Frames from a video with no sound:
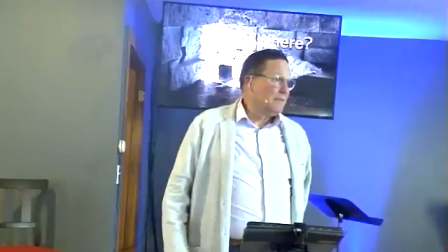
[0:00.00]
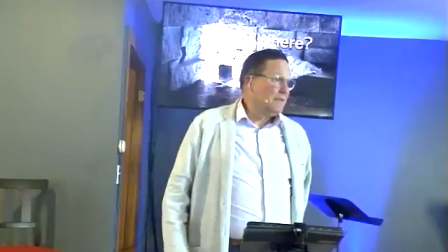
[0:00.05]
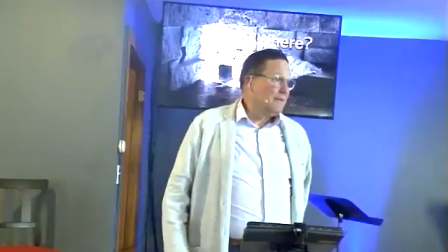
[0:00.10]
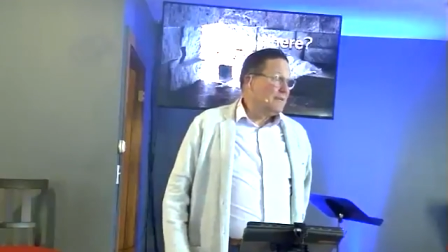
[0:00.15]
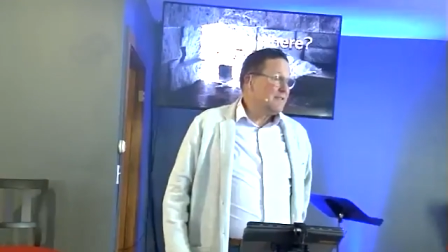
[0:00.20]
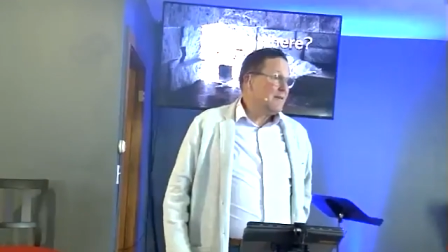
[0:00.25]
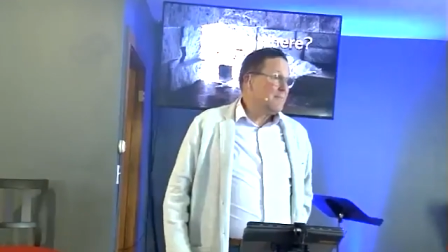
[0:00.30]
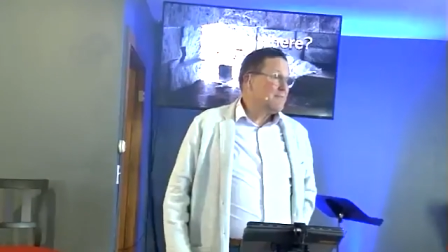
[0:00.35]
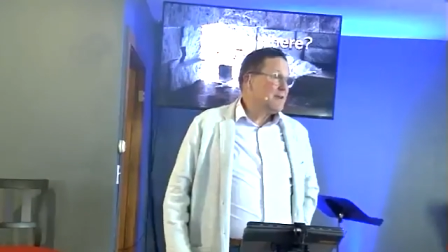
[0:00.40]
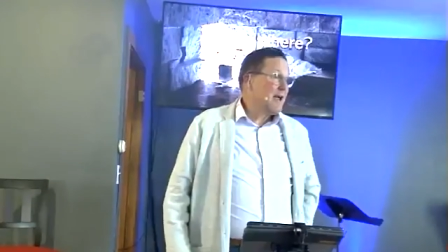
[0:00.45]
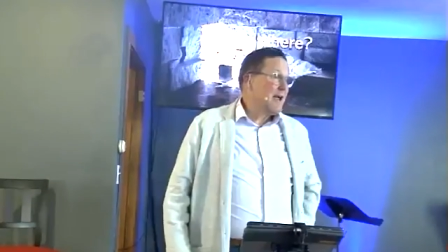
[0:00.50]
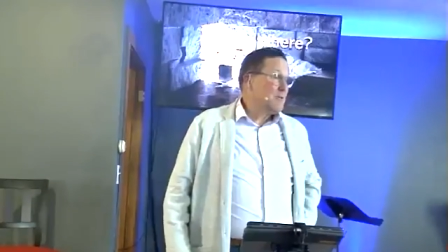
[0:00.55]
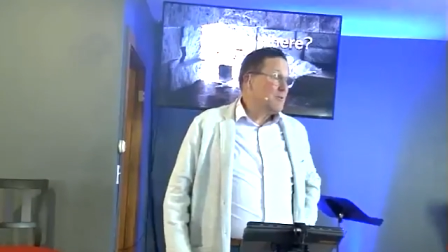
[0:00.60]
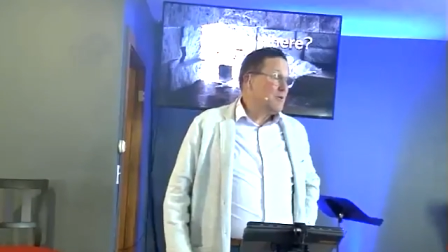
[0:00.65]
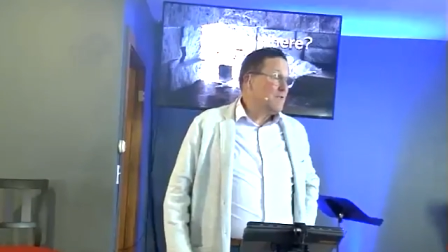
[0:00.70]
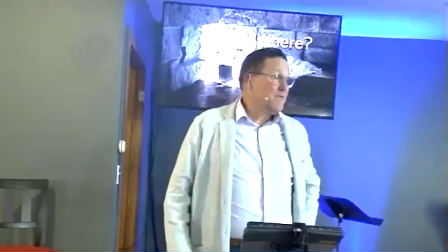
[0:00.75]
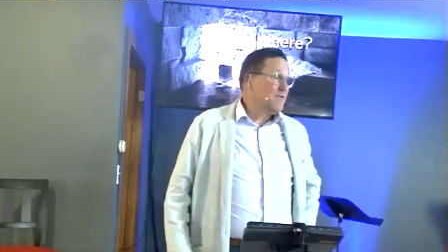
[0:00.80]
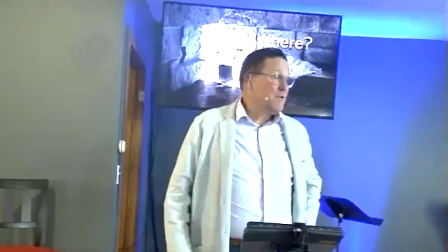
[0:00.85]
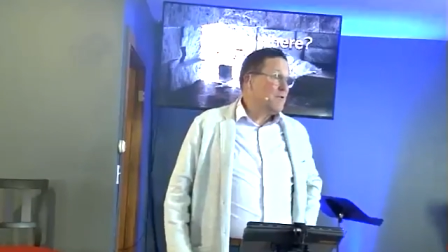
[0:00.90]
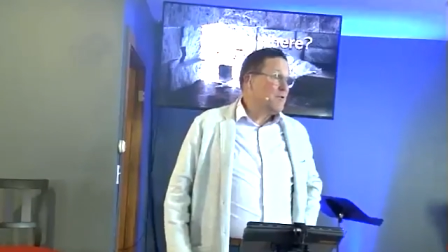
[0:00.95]
And
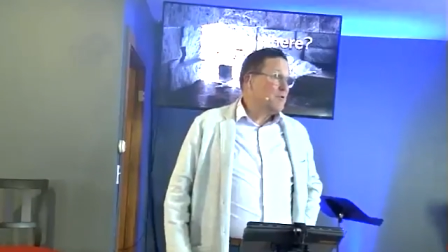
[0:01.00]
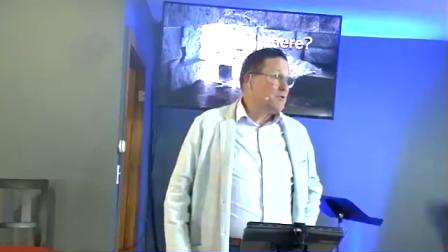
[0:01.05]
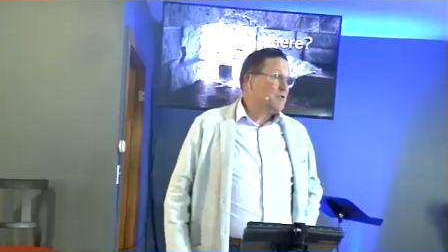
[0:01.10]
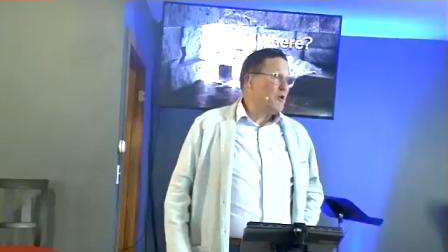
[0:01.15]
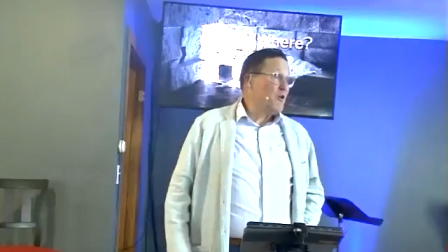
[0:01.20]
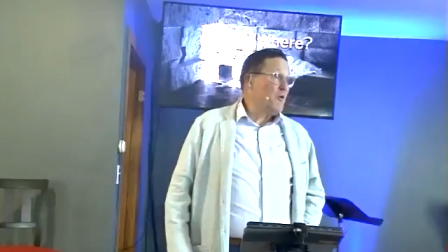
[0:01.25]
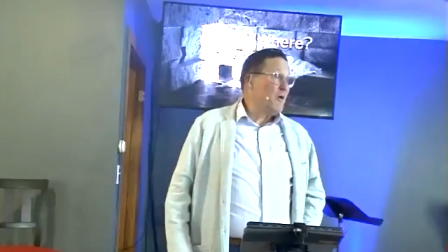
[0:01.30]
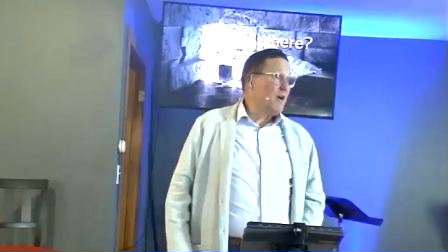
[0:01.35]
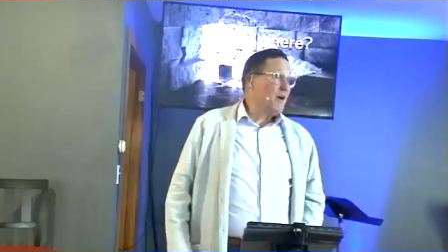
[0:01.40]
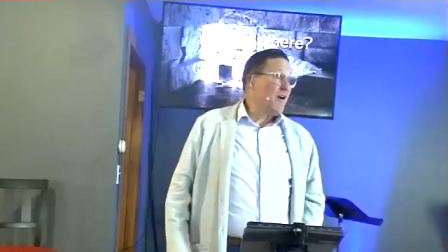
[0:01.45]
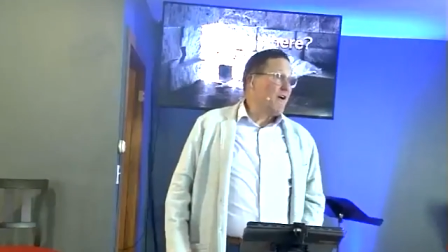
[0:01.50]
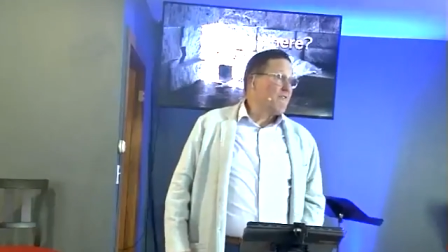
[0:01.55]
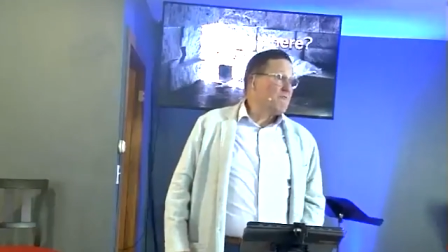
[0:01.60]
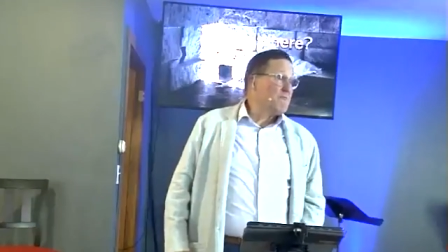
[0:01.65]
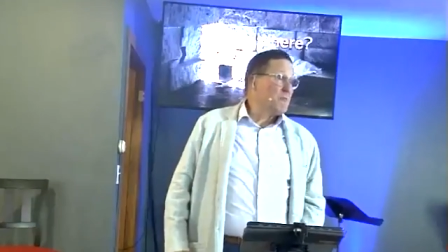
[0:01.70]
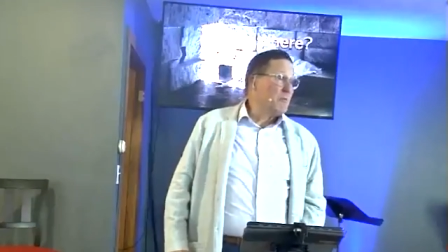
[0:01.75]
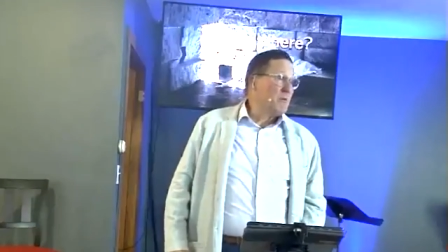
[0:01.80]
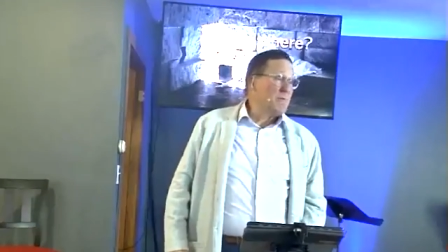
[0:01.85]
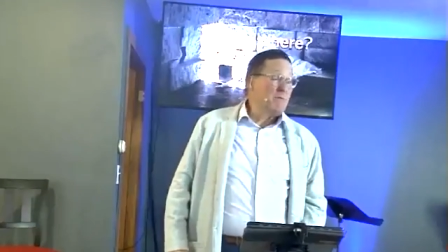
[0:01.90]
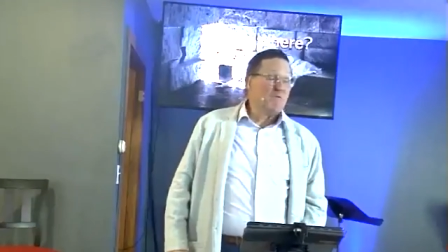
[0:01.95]
sometimes we feel so
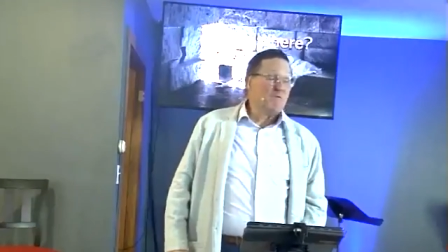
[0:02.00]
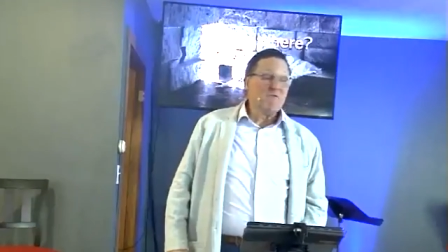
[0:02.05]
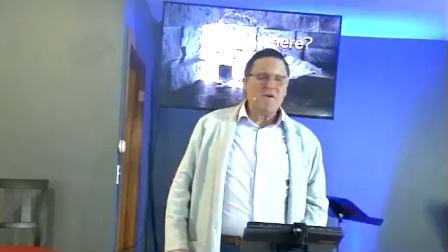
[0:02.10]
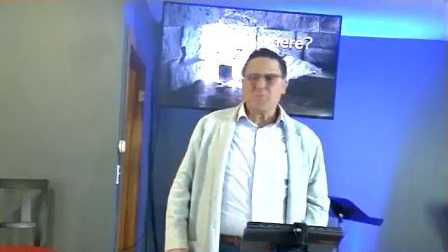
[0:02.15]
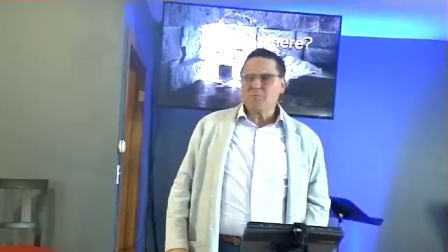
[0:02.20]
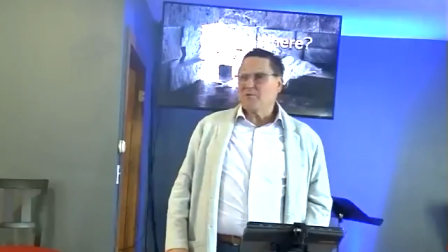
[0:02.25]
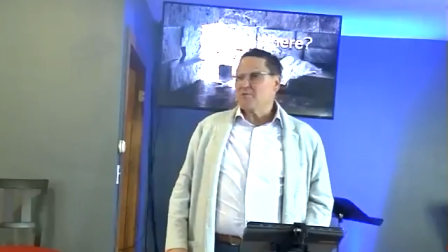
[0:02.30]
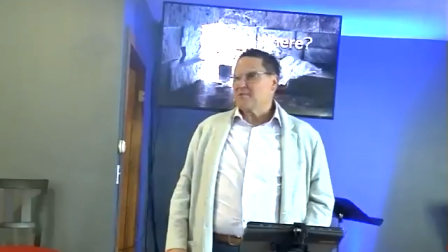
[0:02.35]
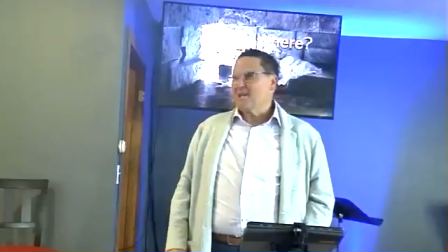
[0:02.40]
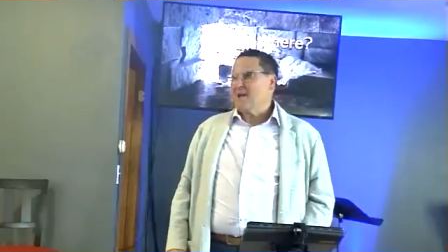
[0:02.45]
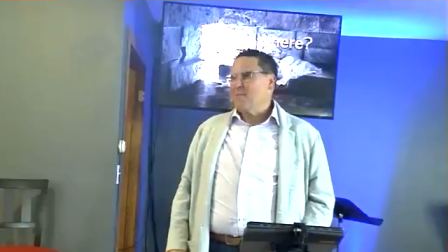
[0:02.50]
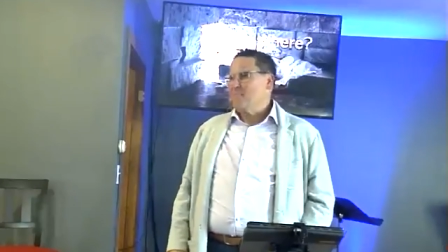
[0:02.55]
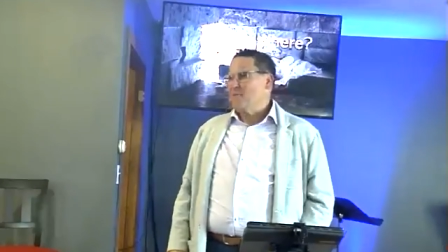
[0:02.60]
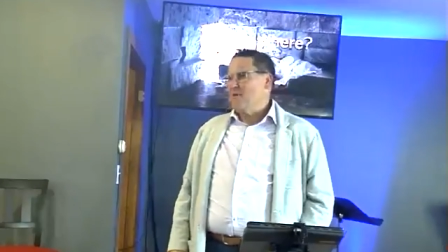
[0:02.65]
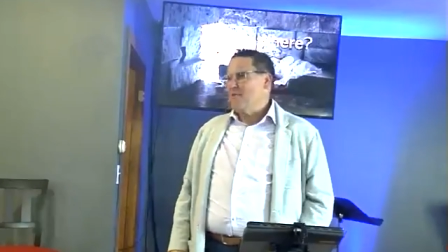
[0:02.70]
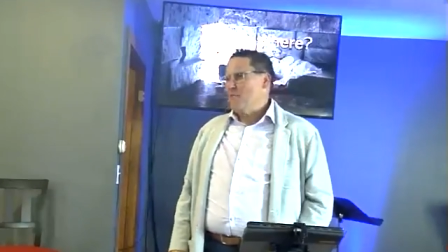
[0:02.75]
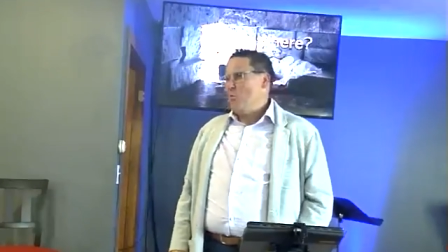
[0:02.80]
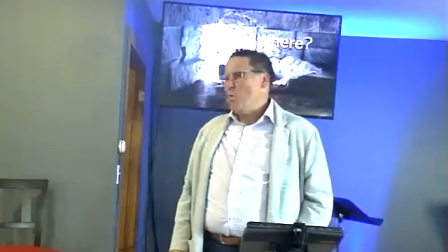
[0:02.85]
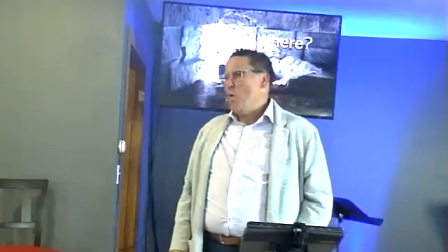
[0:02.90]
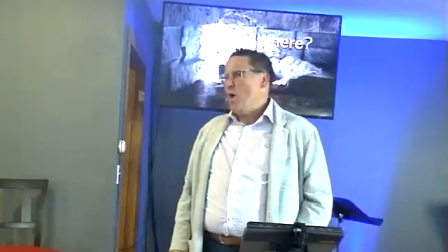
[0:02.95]
uncomfortable, we move up to the step
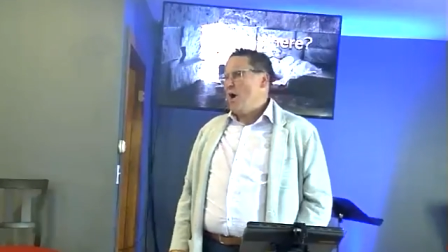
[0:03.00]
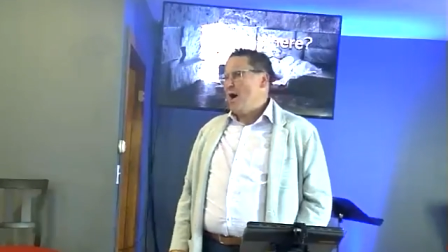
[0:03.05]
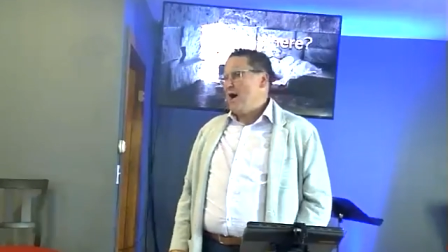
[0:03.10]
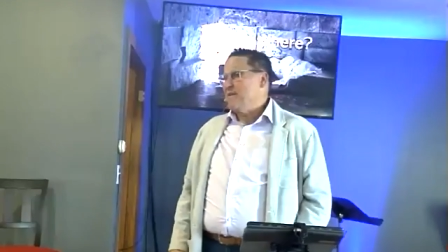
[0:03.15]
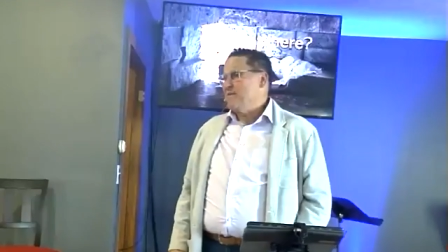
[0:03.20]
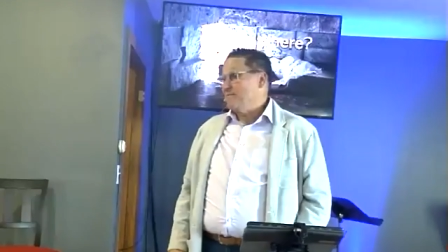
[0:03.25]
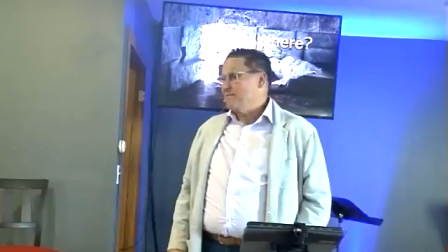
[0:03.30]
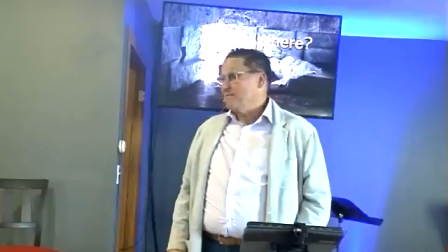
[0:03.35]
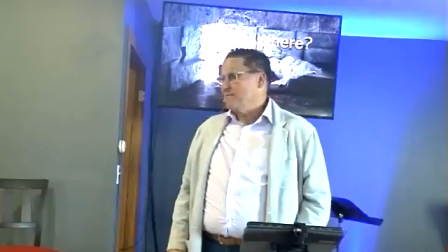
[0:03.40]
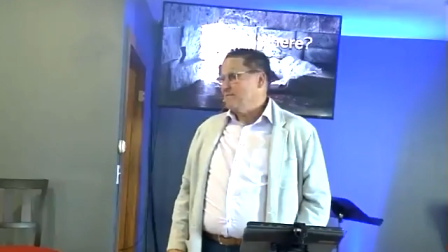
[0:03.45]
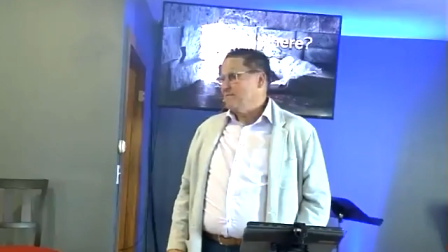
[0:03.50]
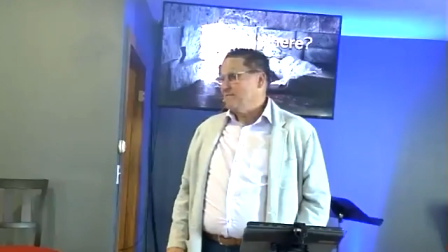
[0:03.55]
of what?